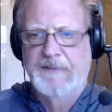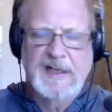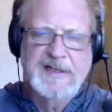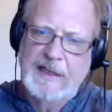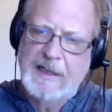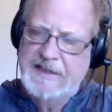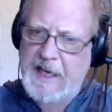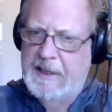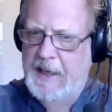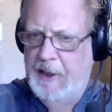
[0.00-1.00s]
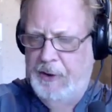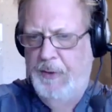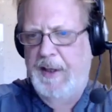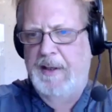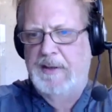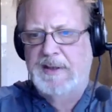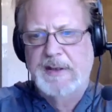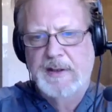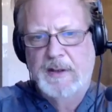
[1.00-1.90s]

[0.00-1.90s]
That's going to get taken out of your hands.